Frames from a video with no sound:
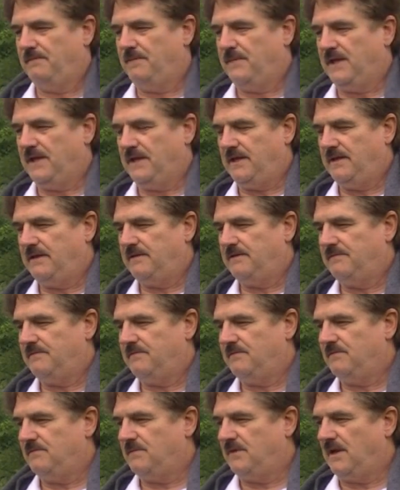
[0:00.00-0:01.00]
and
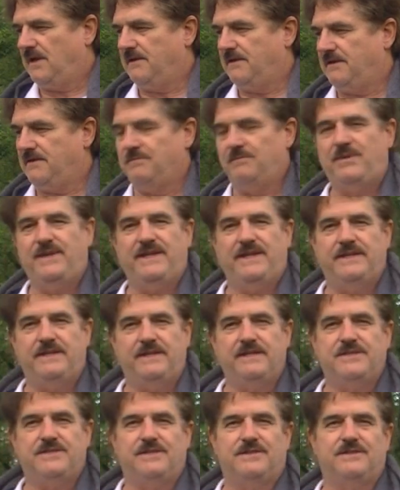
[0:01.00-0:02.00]
I can pin
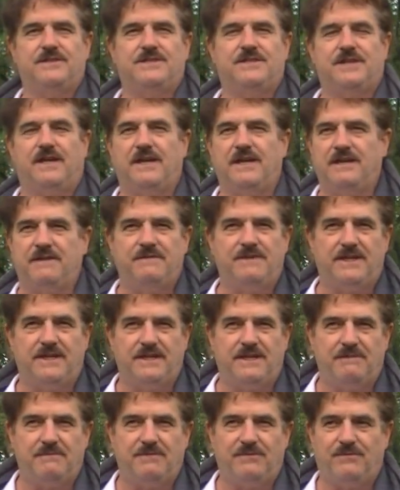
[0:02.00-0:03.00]
this on the side. I've done
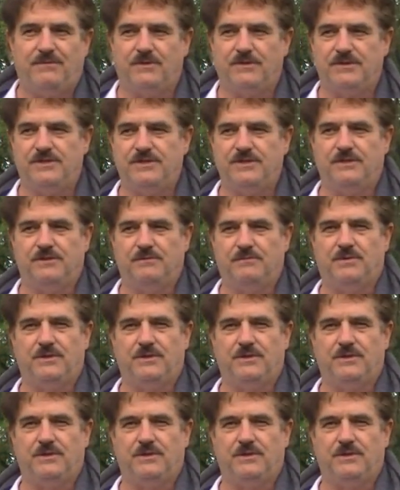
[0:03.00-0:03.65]
that before too.